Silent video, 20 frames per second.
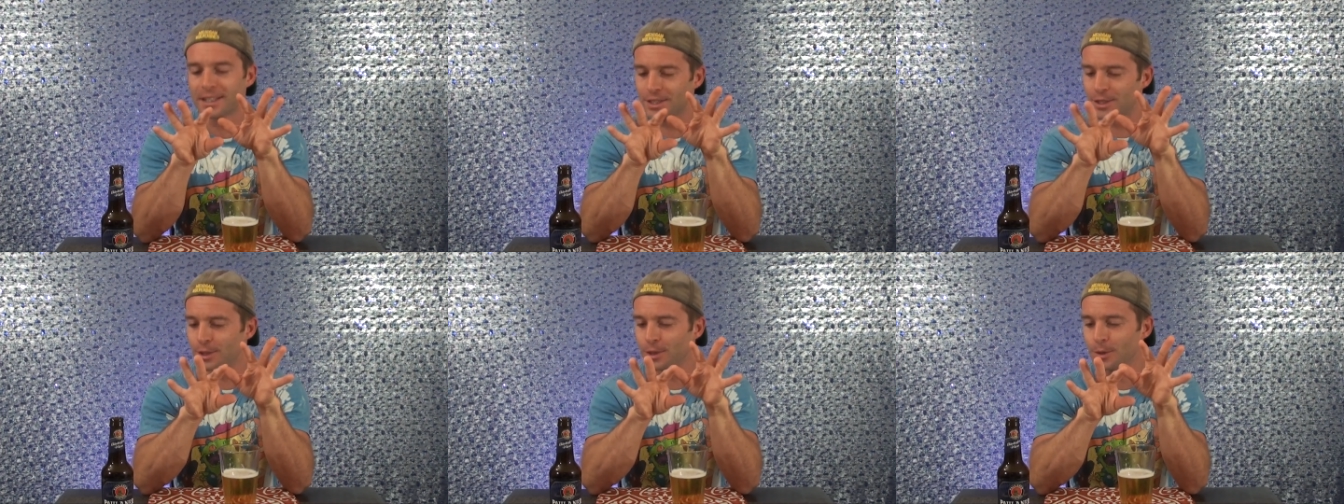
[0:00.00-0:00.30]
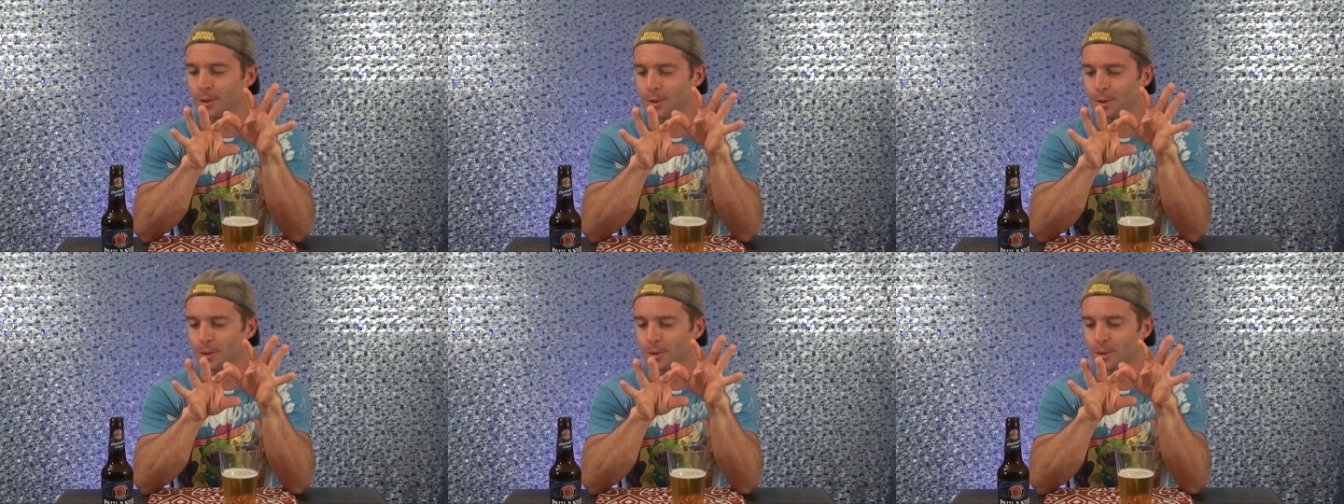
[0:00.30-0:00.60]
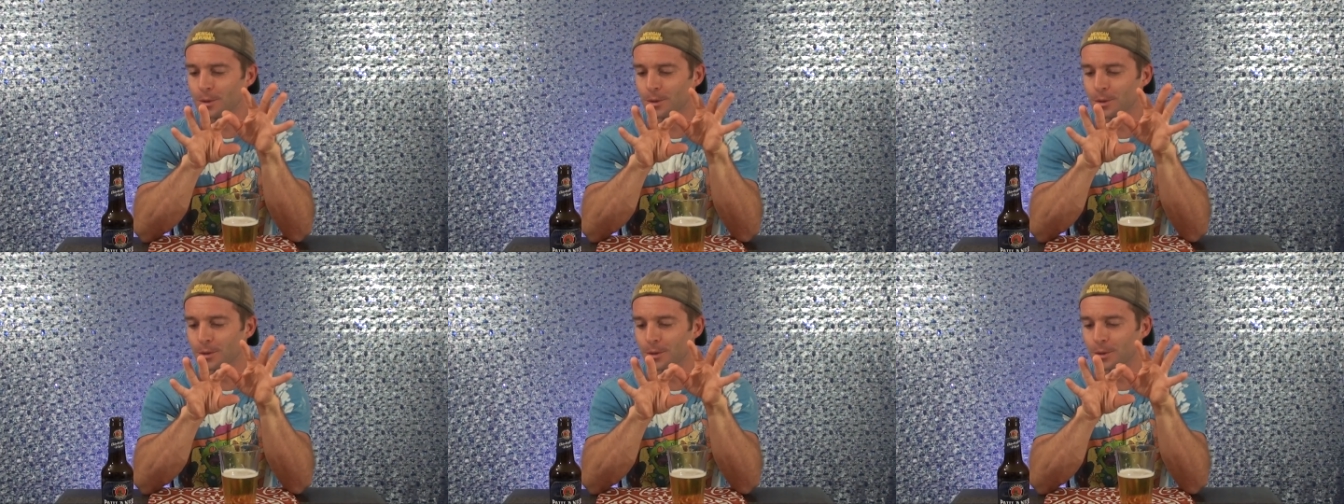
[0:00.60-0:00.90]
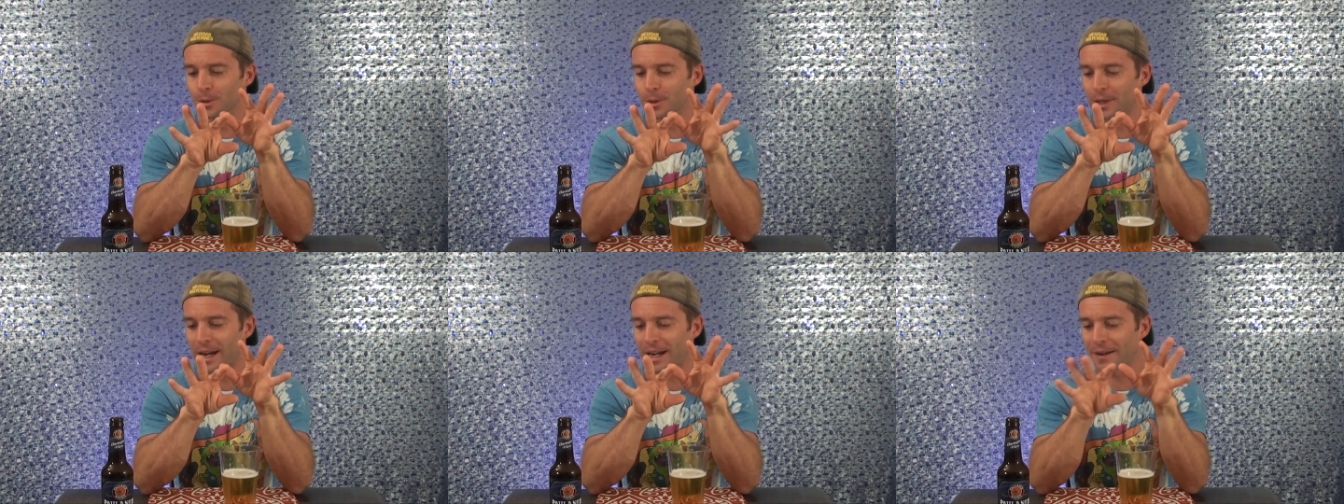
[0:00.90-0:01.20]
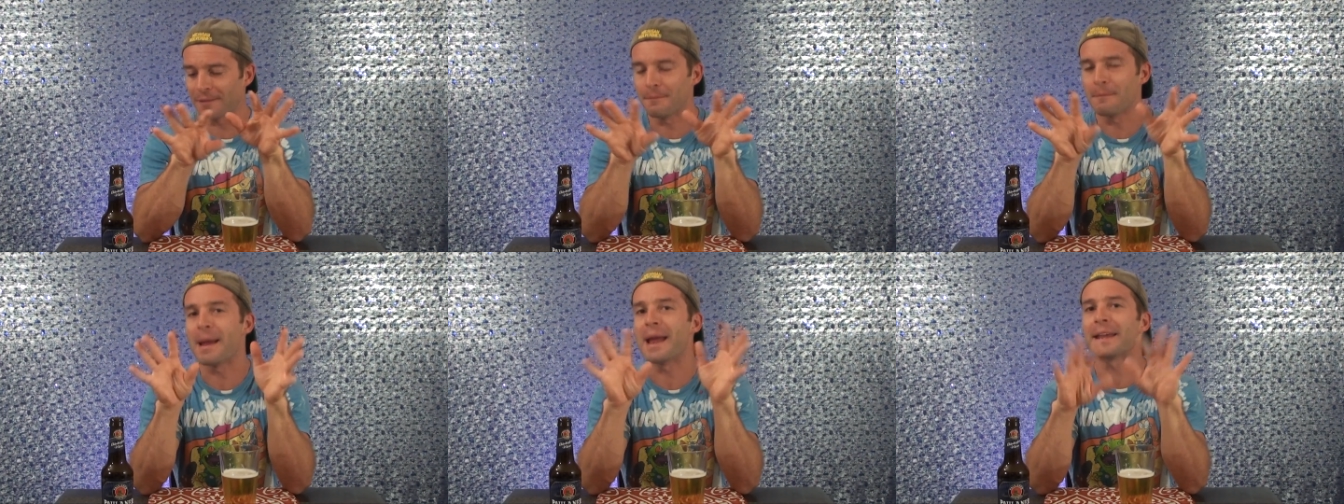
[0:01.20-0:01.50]
to
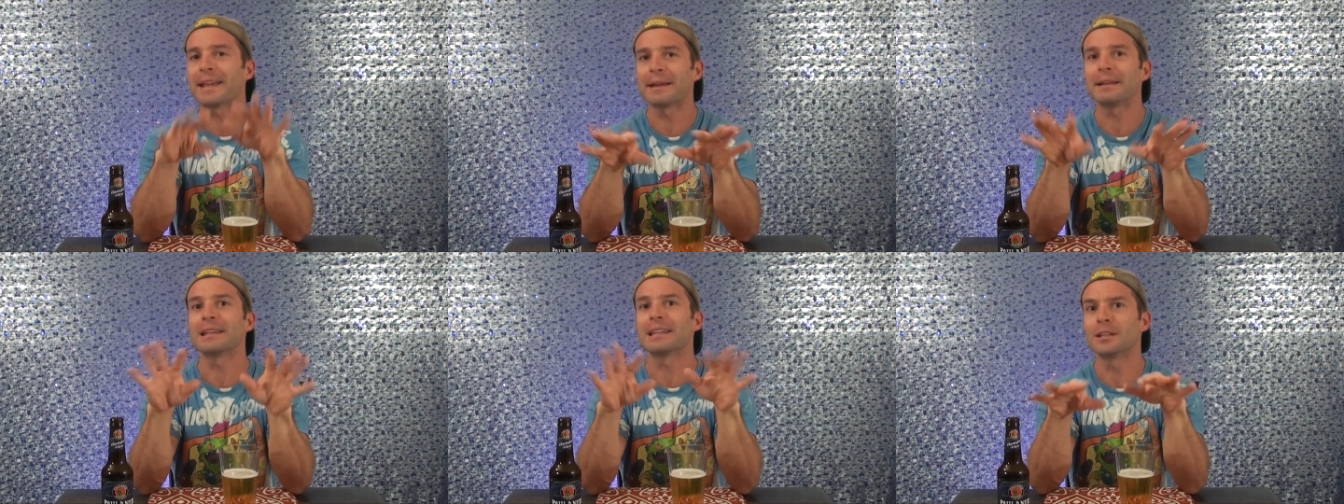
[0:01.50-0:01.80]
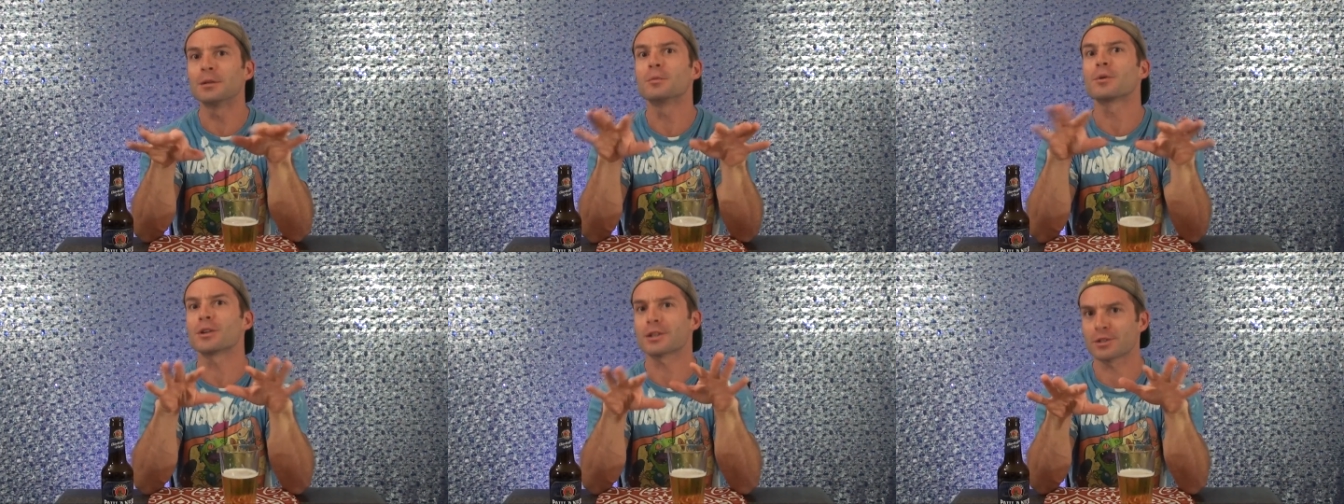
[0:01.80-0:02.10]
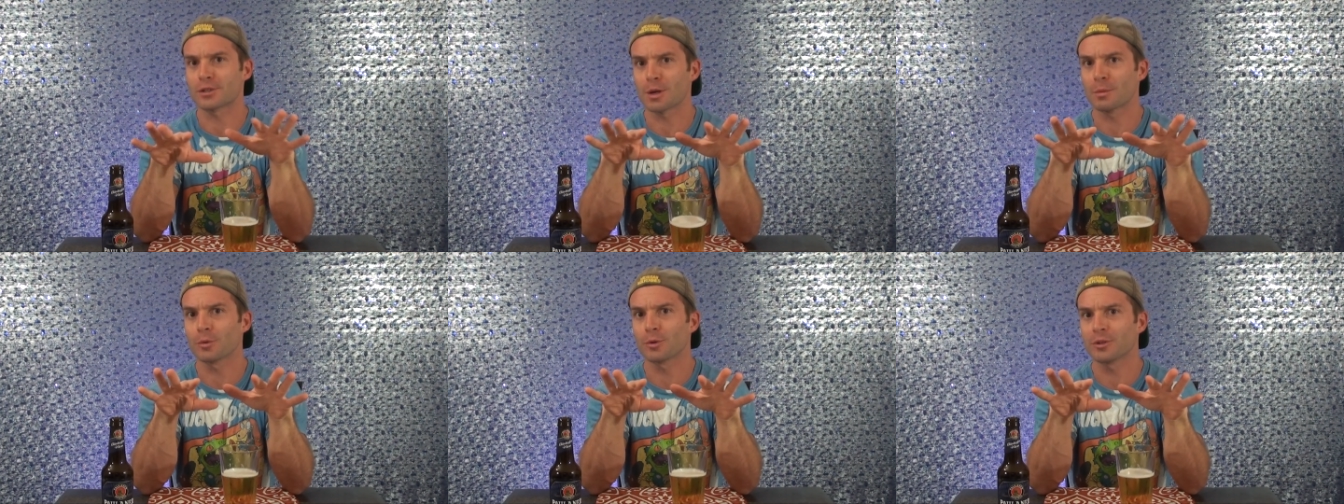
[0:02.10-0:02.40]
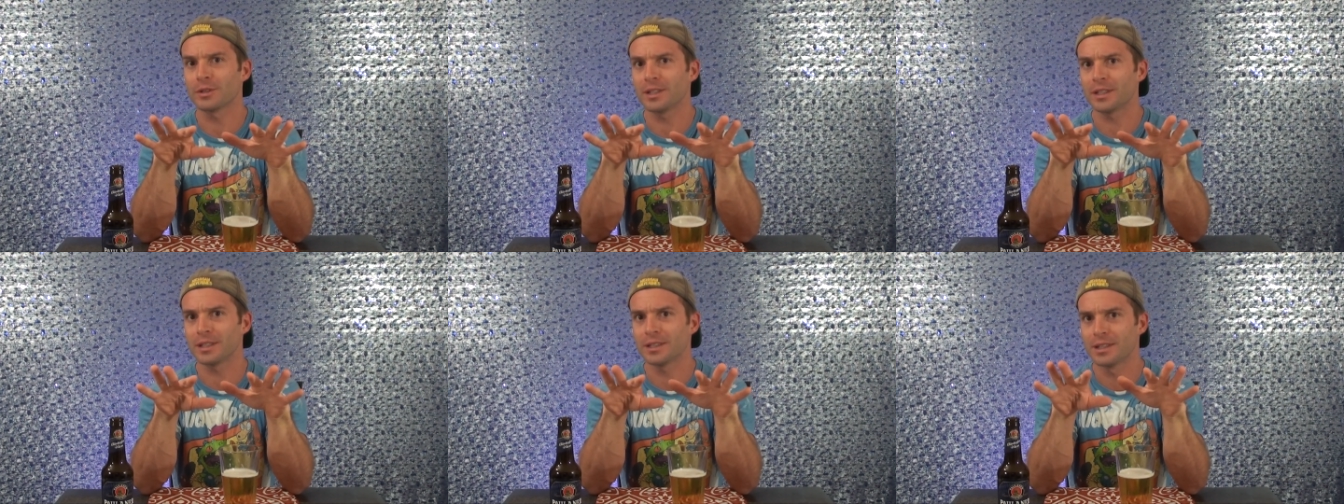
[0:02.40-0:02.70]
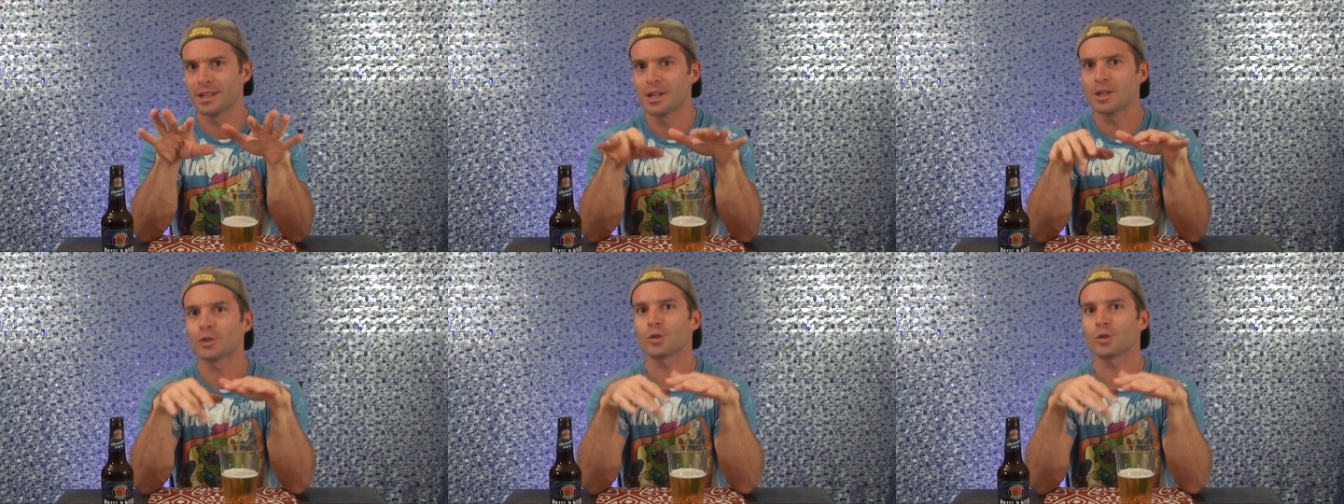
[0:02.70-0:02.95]
kind of make it a little more summery,